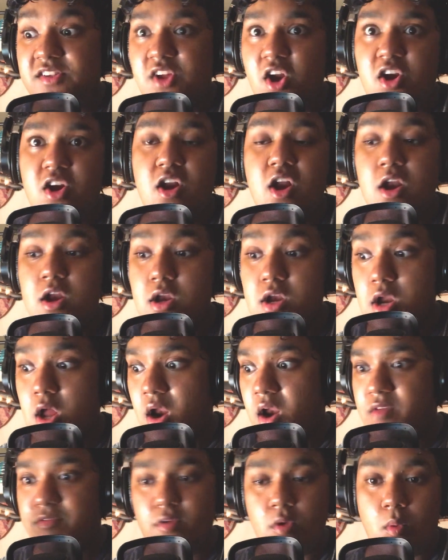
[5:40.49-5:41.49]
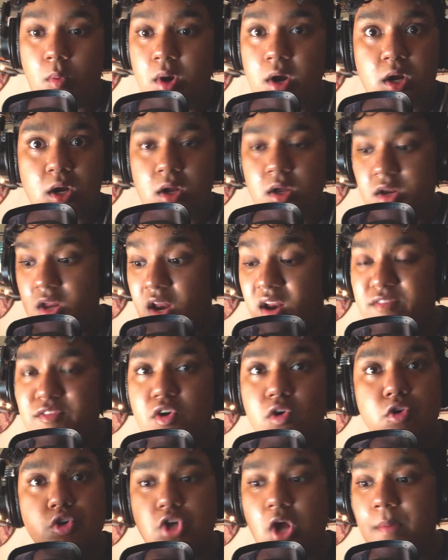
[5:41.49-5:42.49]
that are none of your work, none of
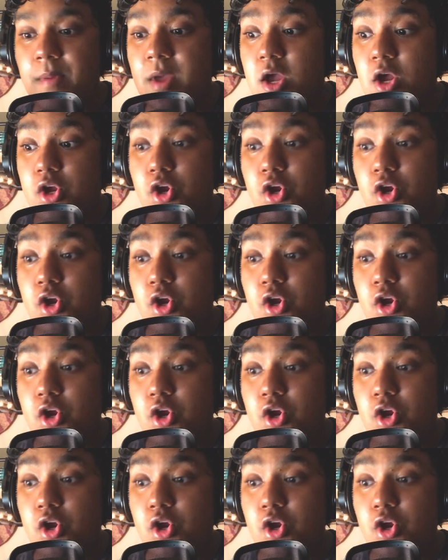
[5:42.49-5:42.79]
your job.